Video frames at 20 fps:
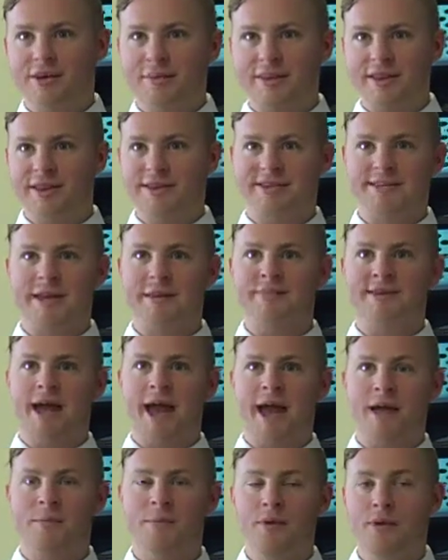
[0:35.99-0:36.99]
but at the same
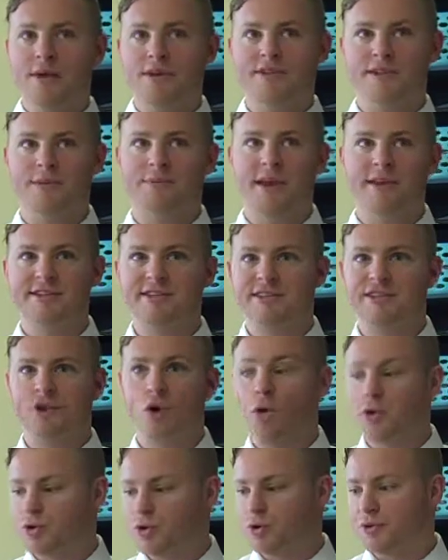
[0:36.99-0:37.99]
time, sometimes it's
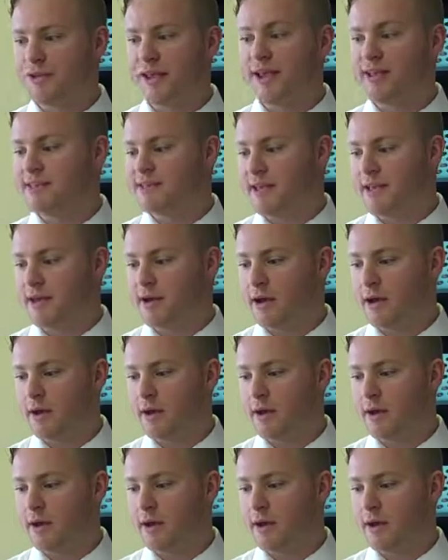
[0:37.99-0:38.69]
cultural things, like